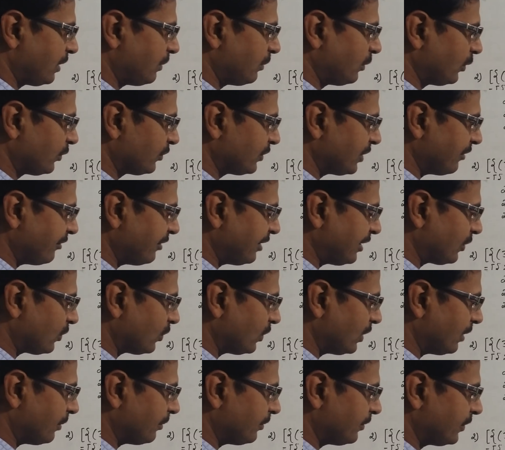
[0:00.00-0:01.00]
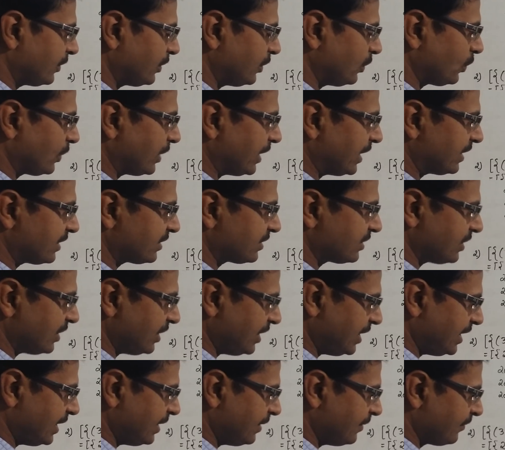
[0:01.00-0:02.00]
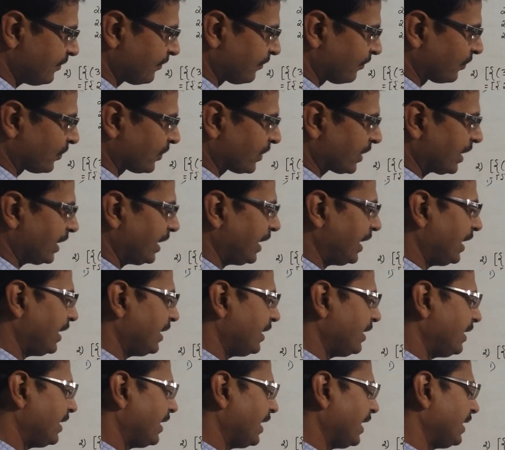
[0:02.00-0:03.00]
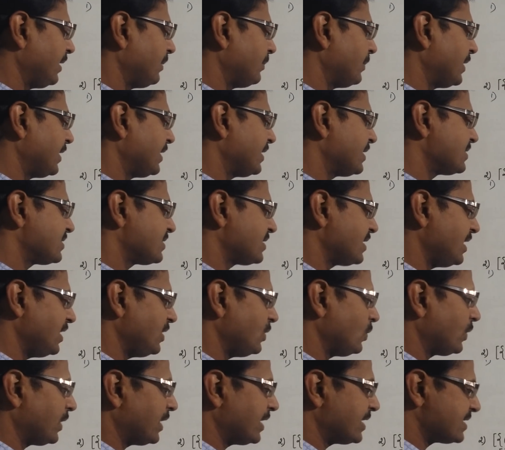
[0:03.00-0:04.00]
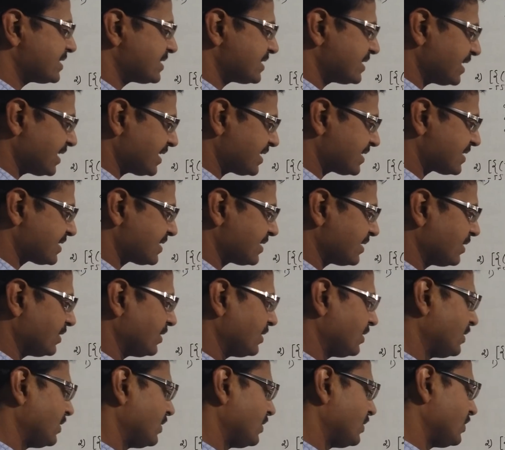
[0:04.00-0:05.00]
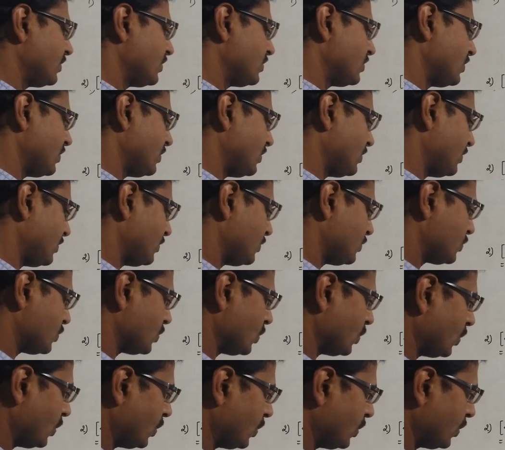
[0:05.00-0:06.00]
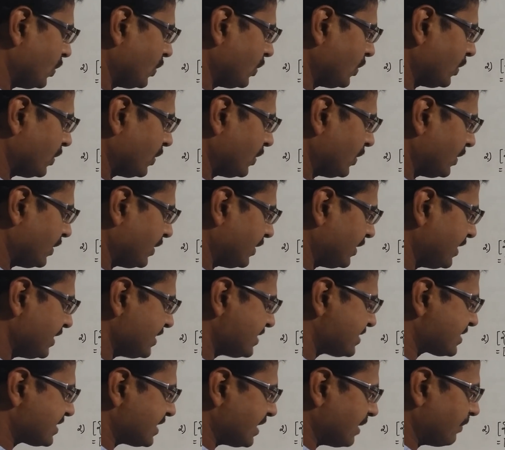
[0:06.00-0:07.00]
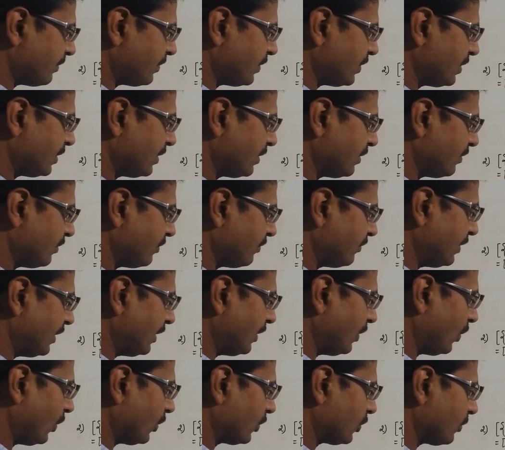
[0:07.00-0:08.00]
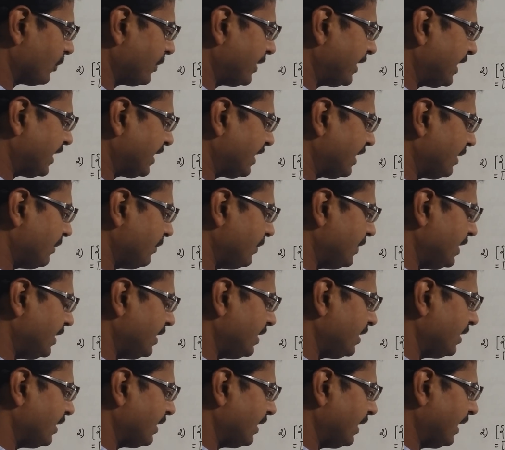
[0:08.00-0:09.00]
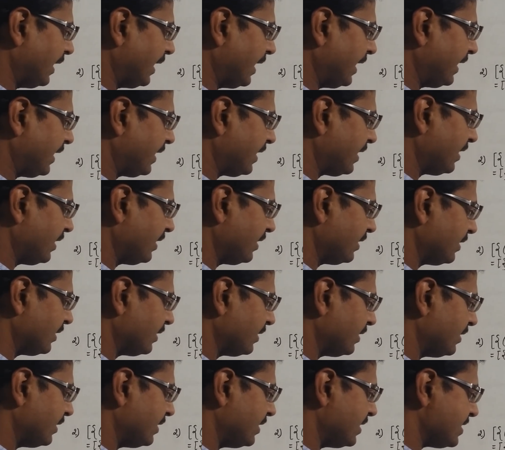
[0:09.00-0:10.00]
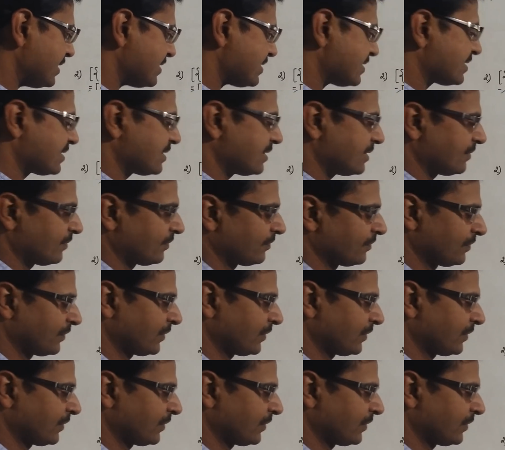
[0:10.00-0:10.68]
remove the vinculum, you get 3, and 9 minus 3 you get 6. So this step will automatically be like this,